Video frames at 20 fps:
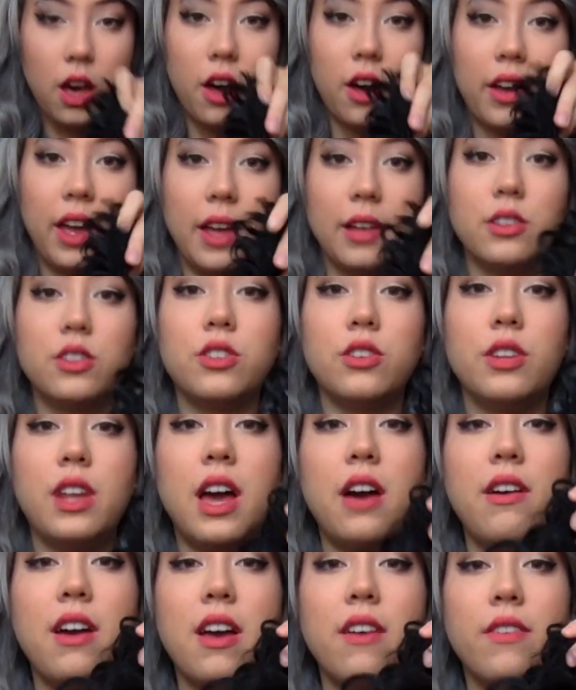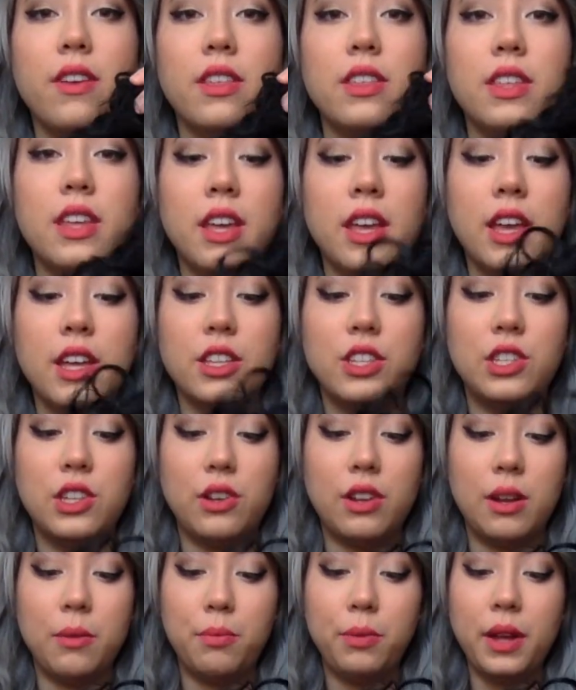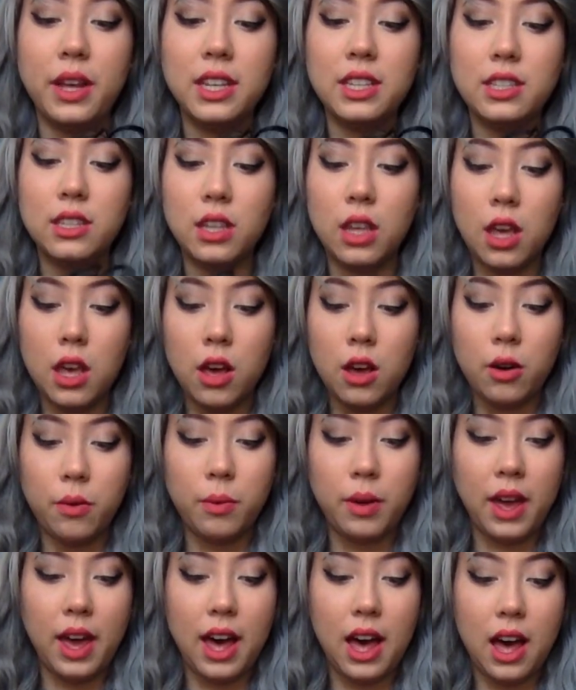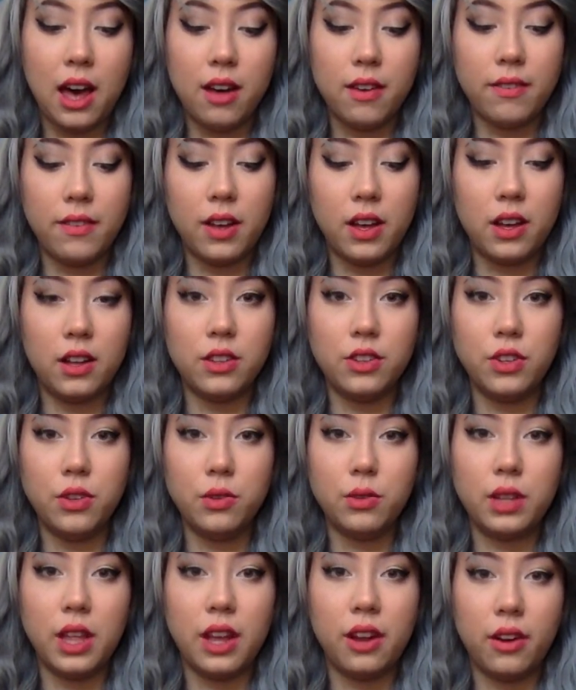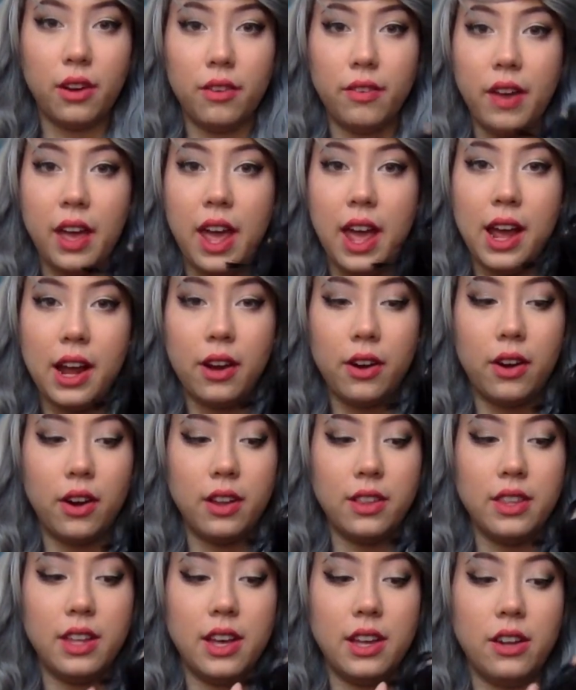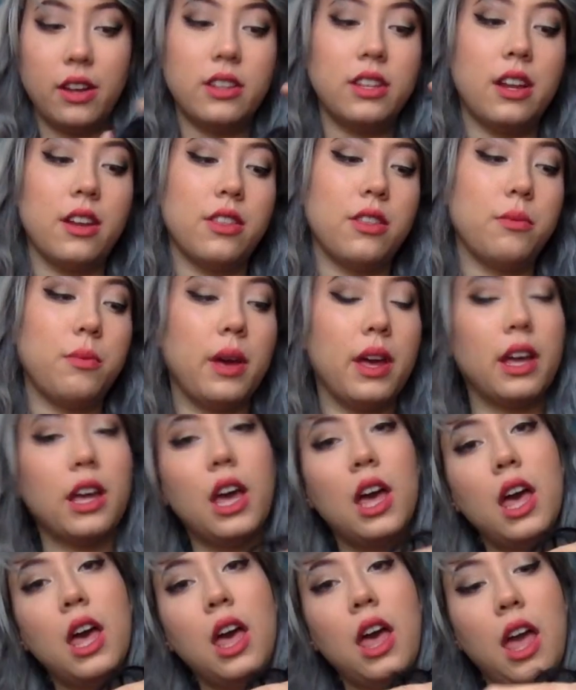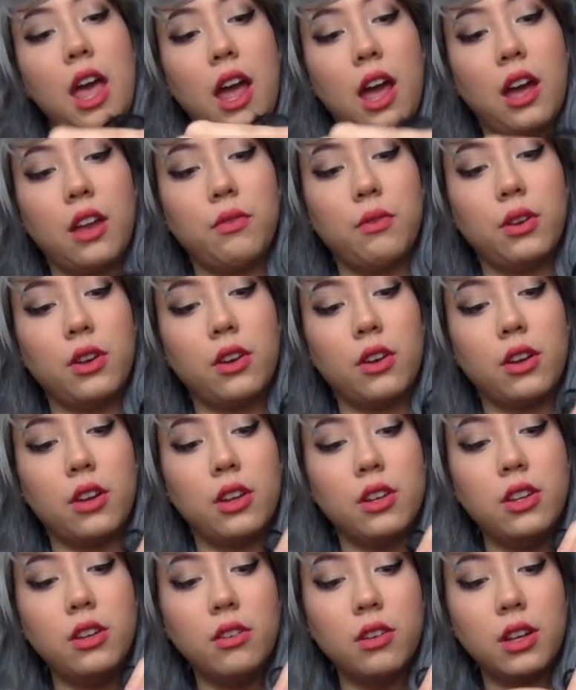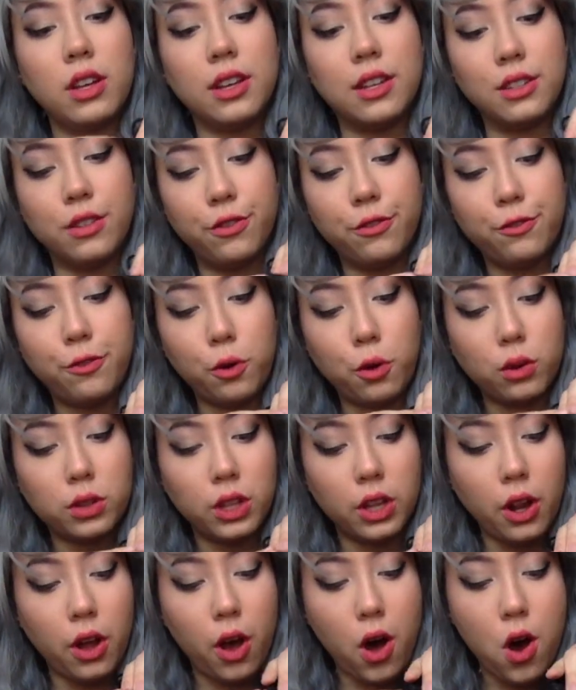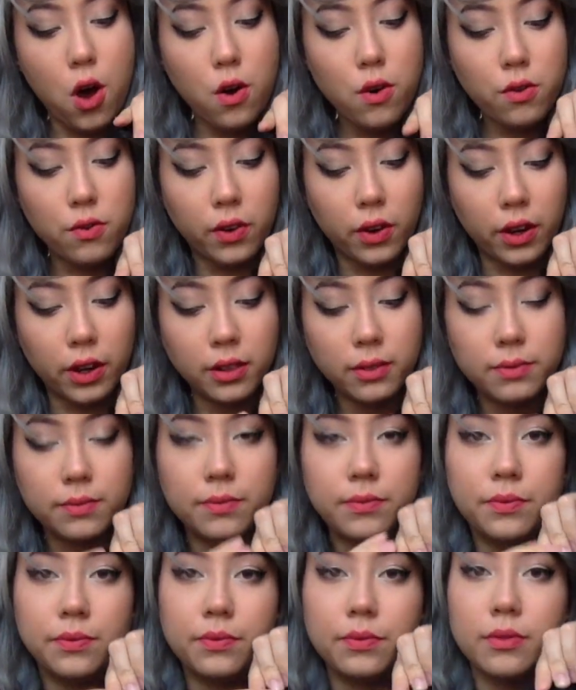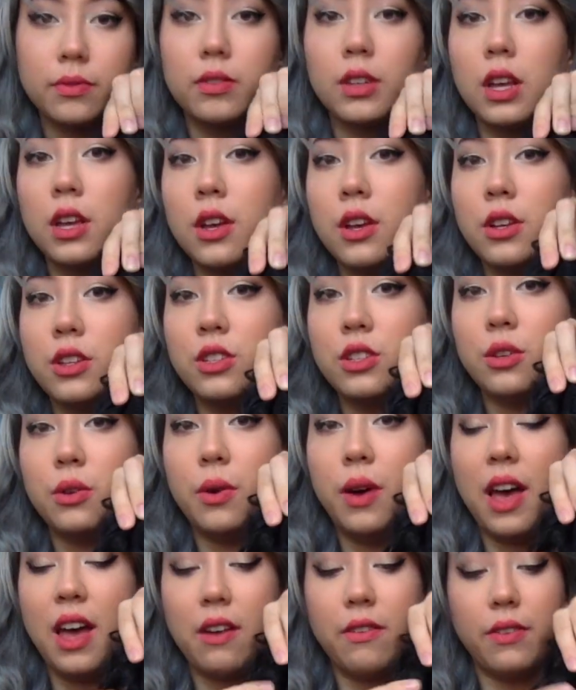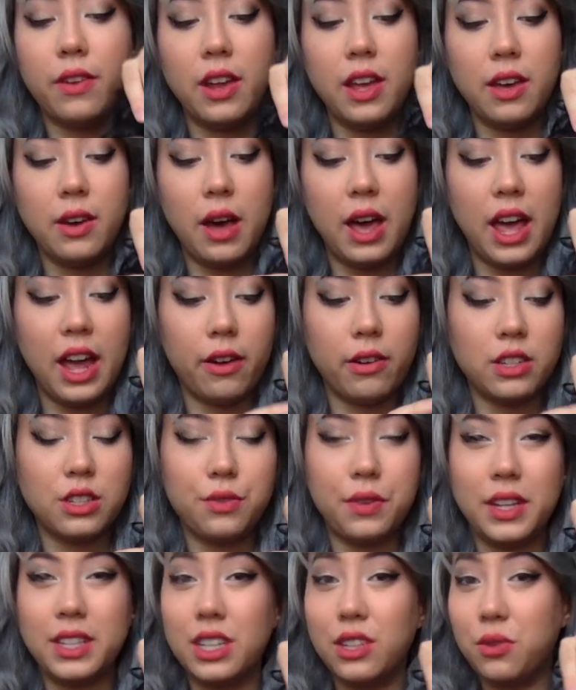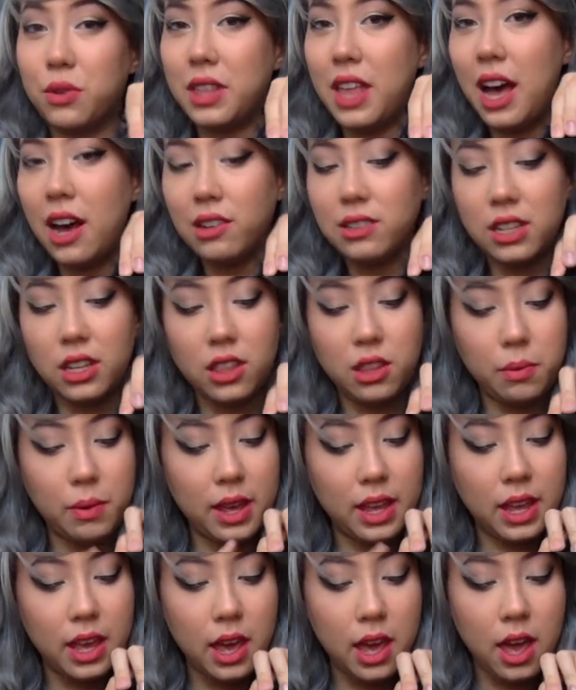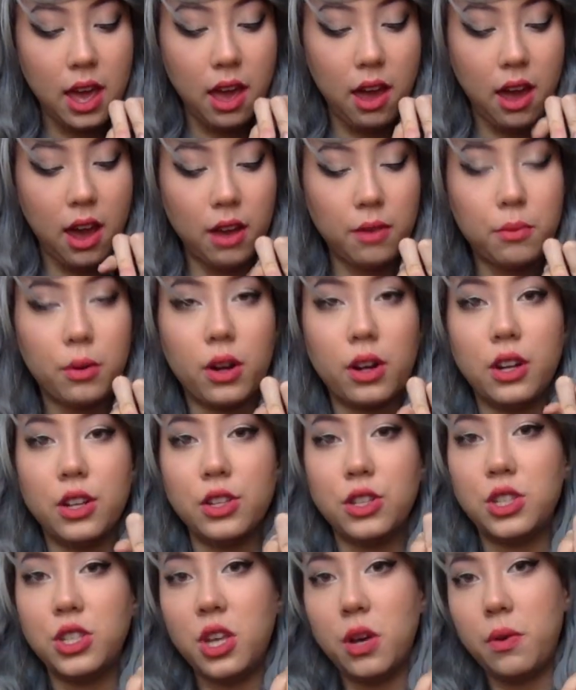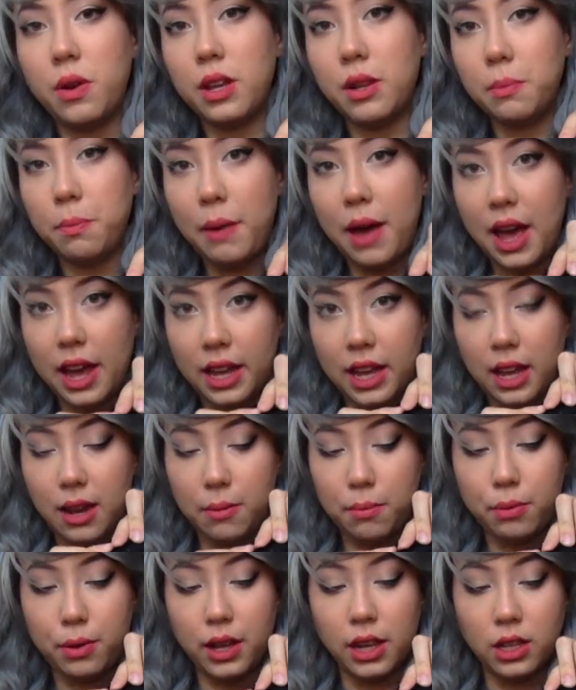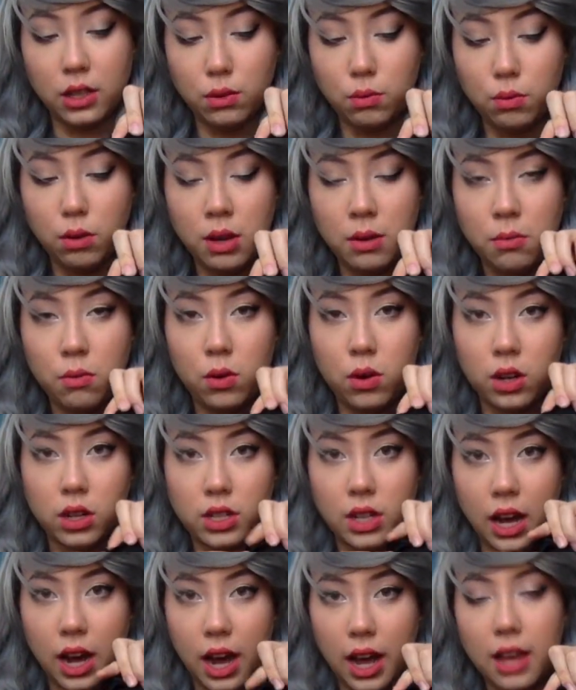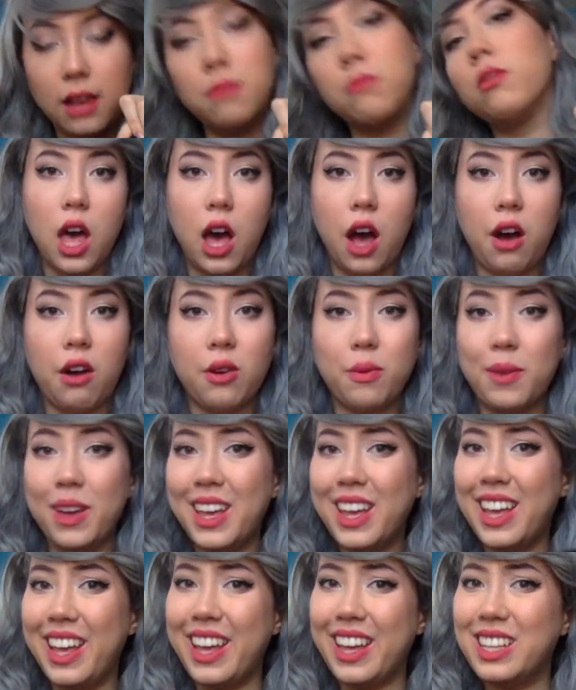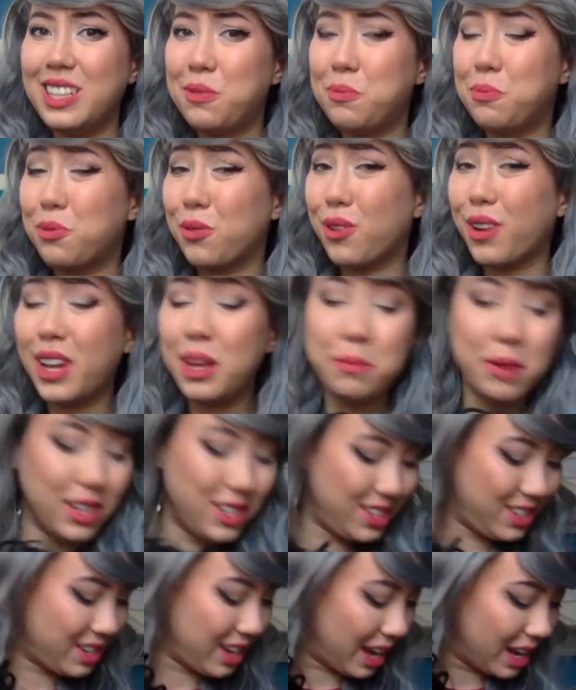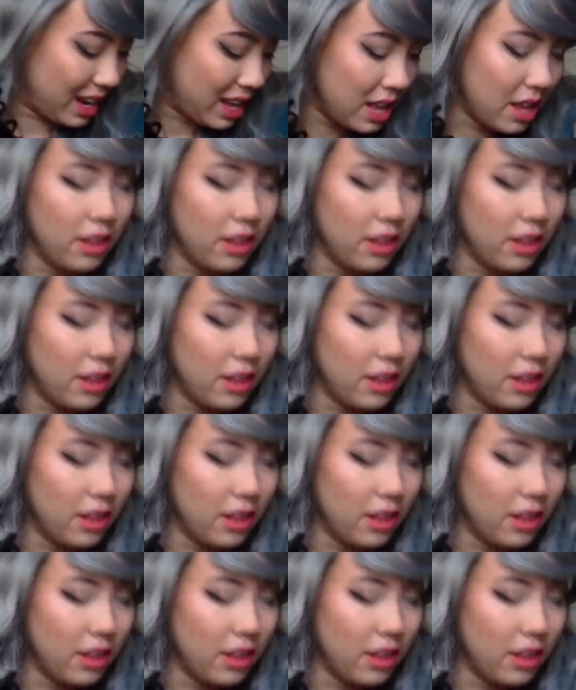Okay, so now everything is sewn in place. We have a new layer of hair on the underside of the wig. And what you're gonna do is fold it over so every hair is facing from the outside of the wig, and we're gonna sew it back in place one more time. Our wig is pretty much done.